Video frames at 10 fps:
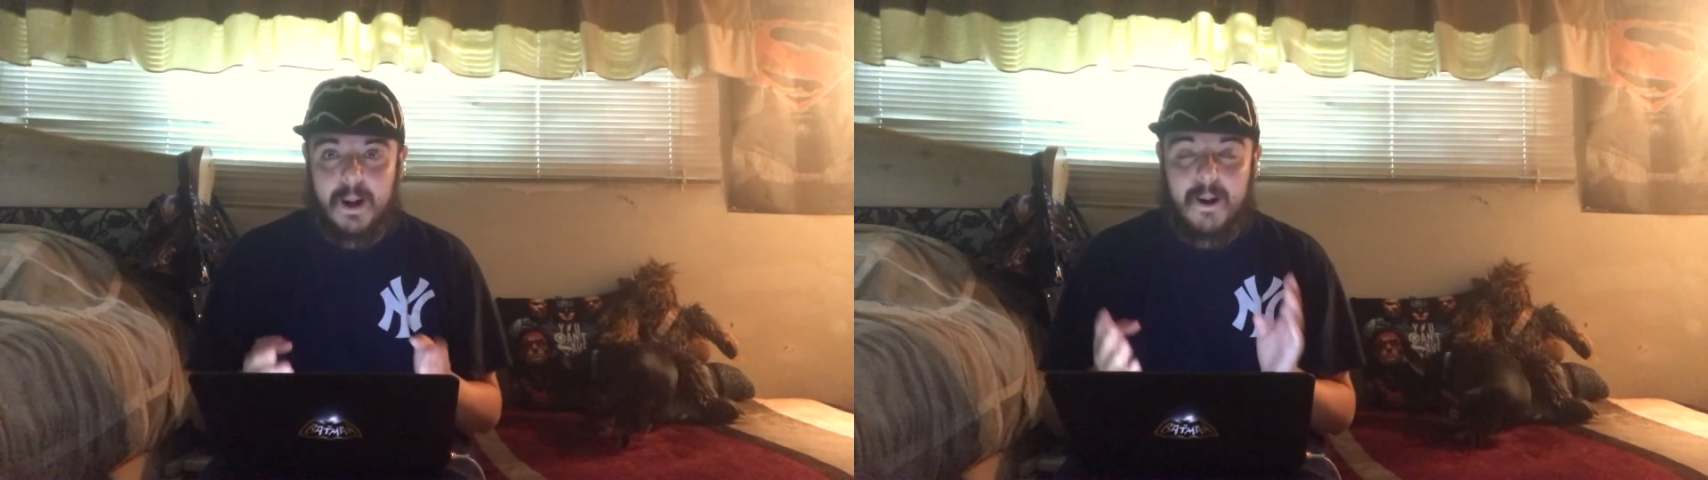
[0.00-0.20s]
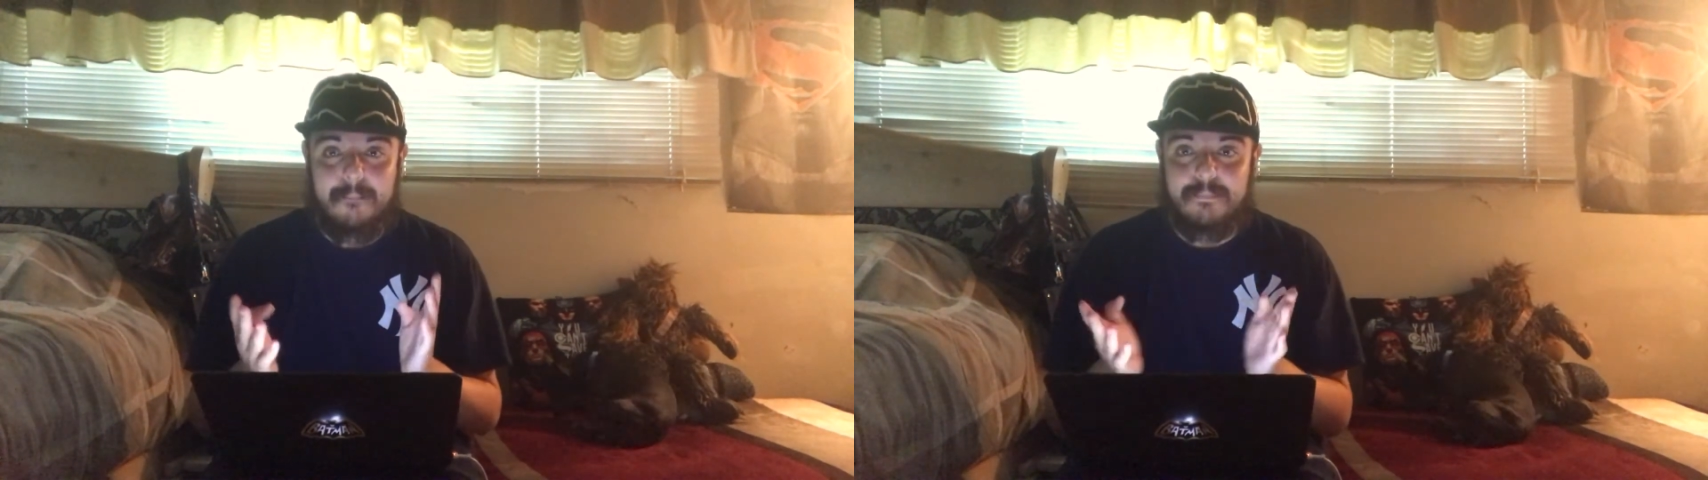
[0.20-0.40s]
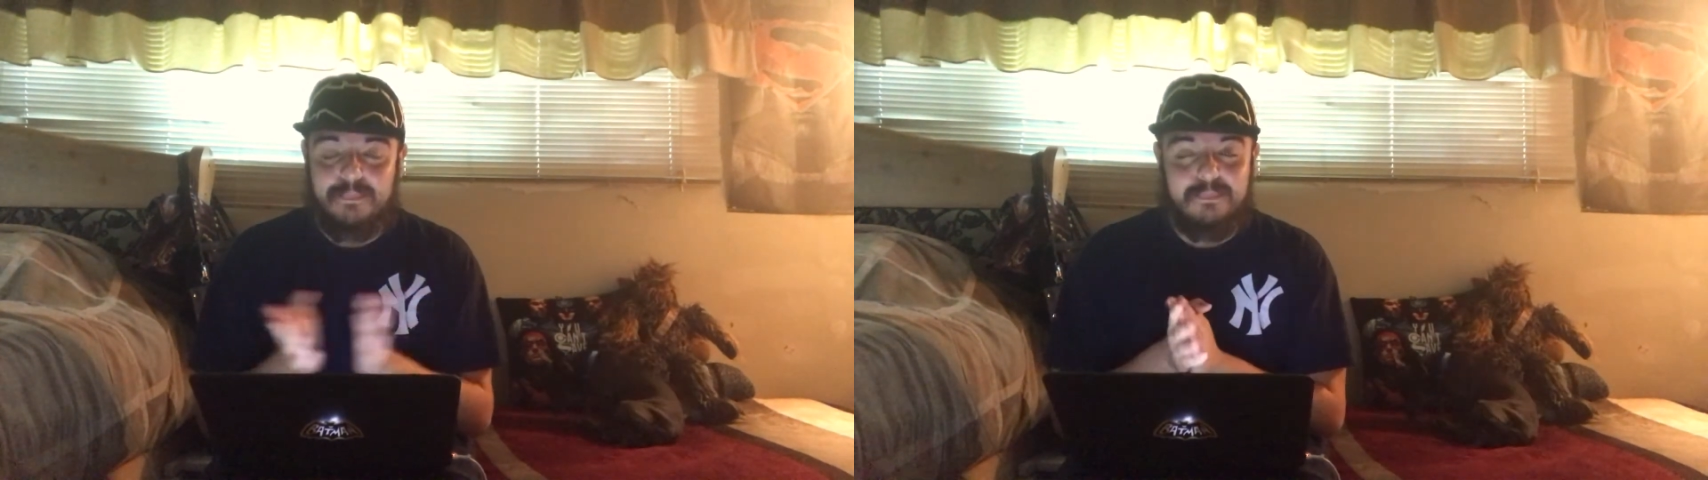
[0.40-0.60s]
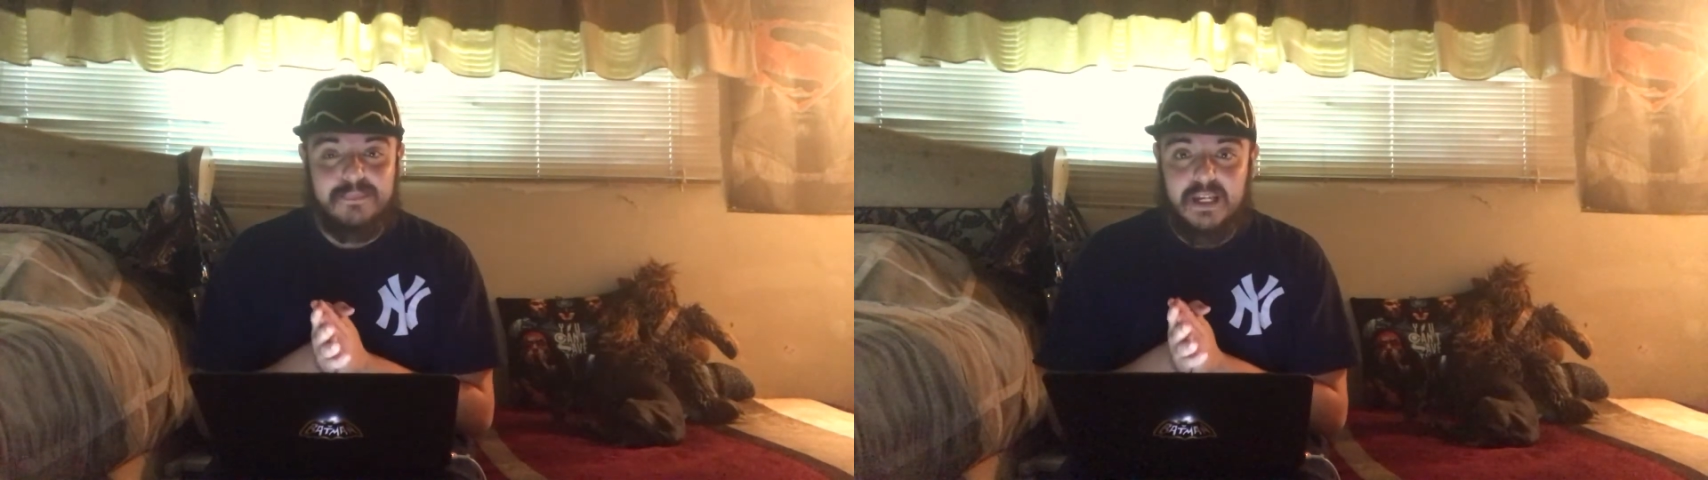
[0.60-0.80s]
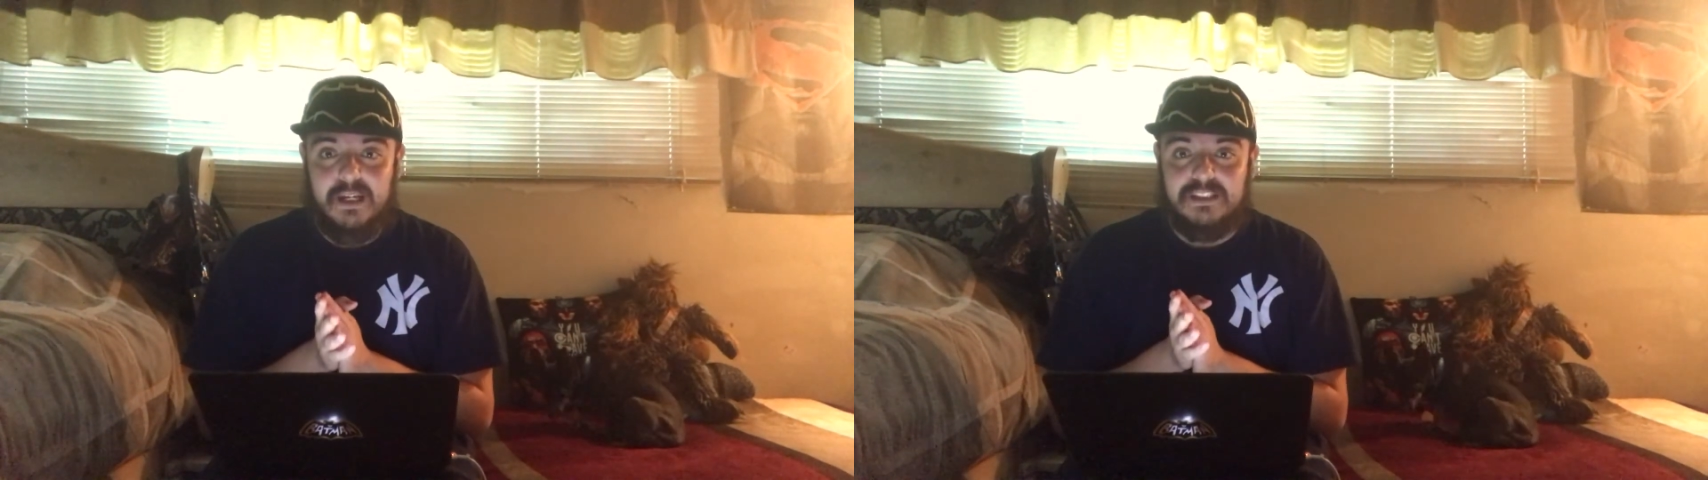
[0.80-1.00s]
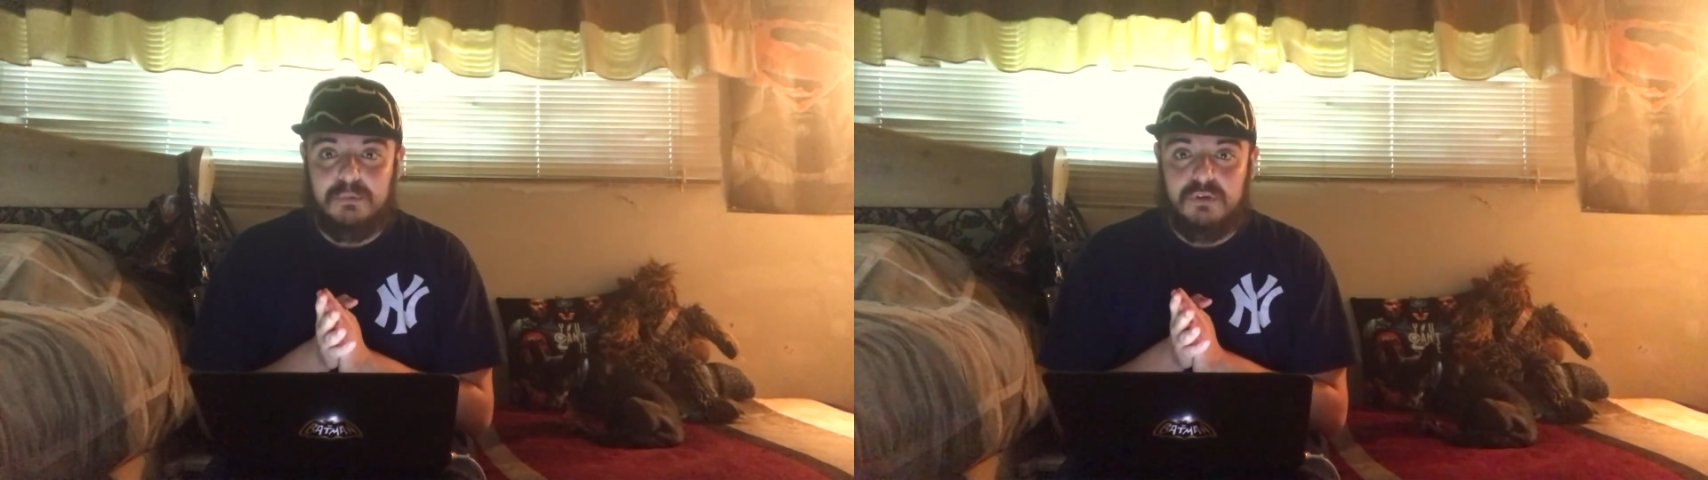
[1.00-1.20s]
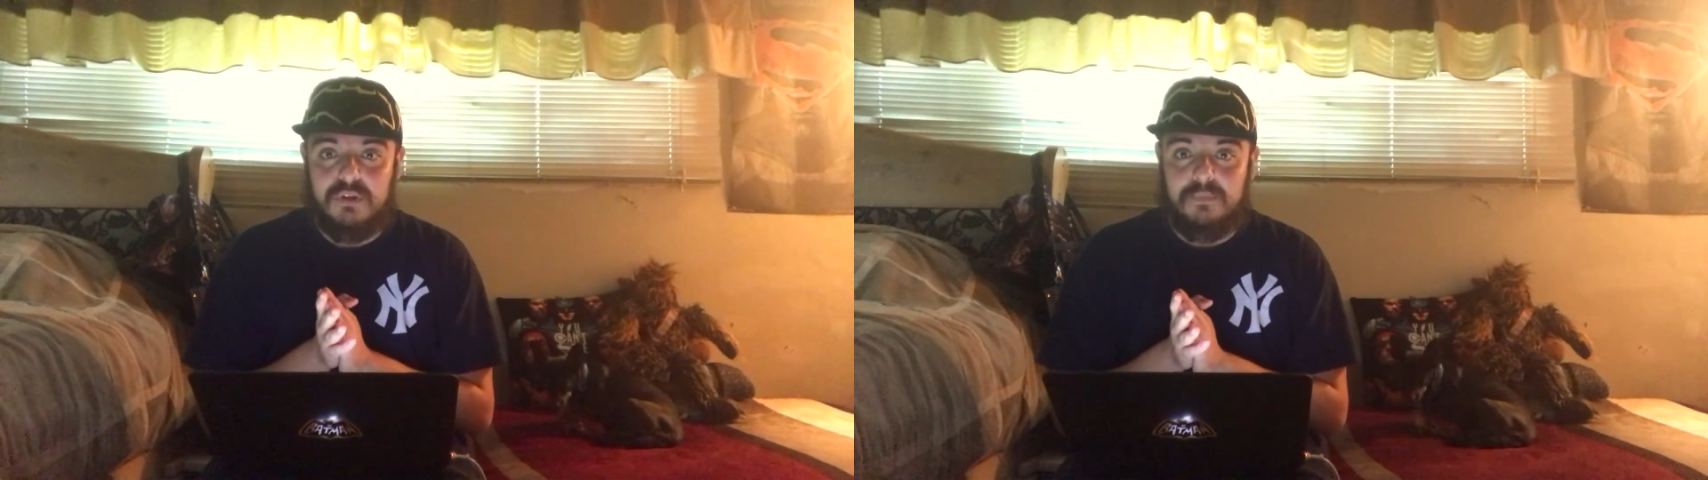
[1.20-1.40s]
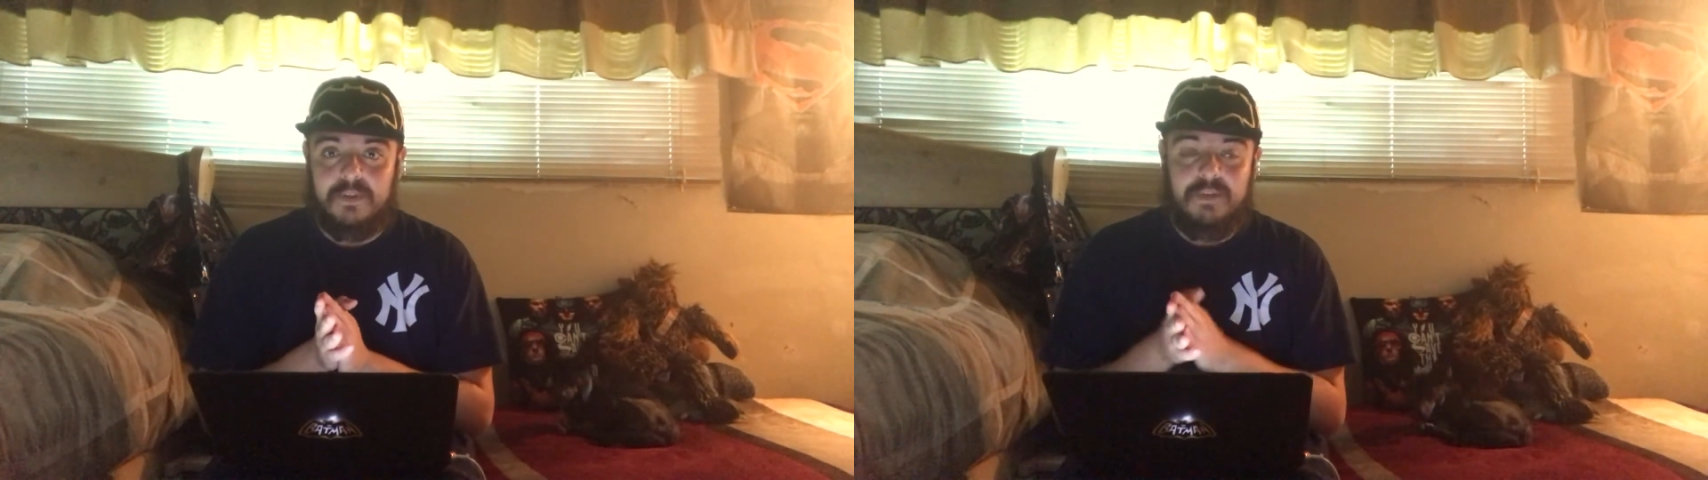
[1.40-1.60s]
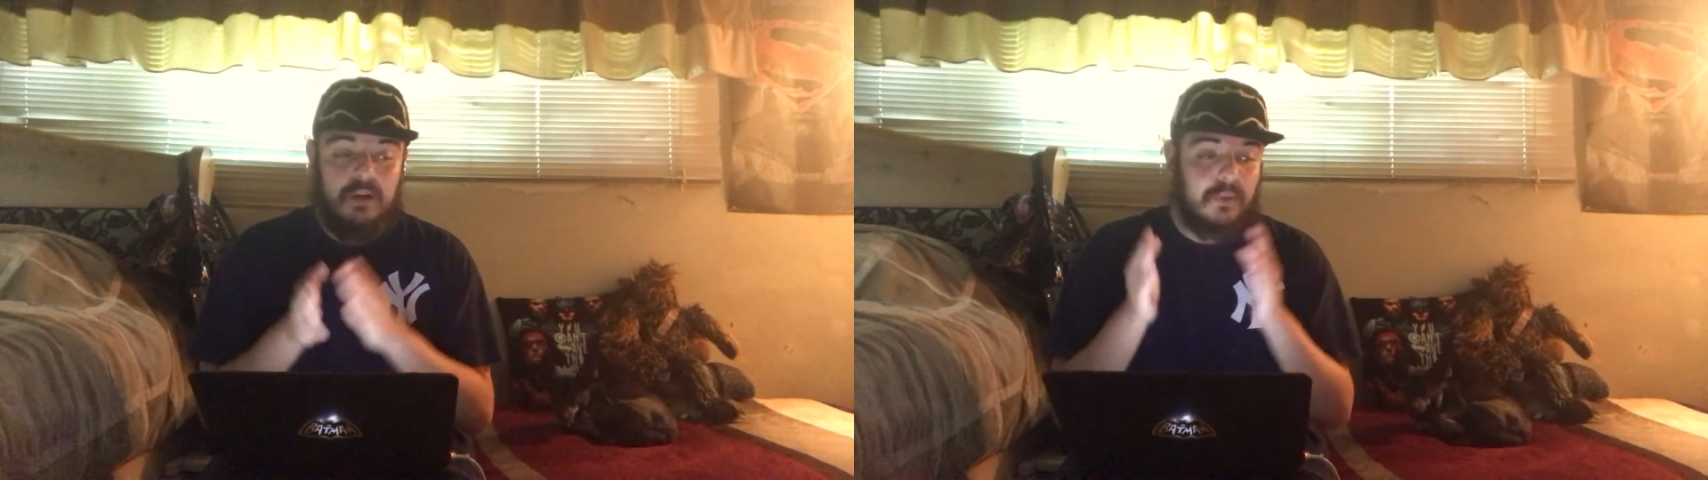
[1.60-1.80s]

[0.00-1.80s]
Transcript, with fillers: Um... Thank you guys so much for watching this video.